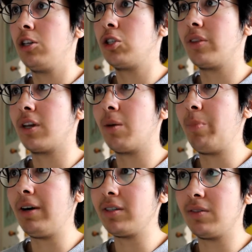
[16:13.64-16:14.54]
So the
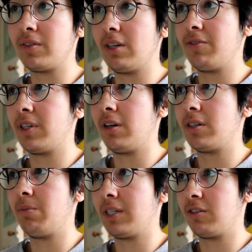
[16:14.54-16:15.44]
comparison of surface area
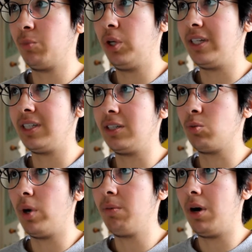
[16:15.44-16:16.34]
to mass of mullet is
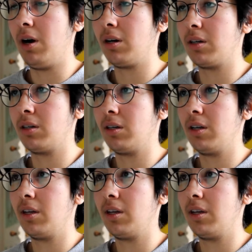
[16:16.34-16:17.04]
1 mark,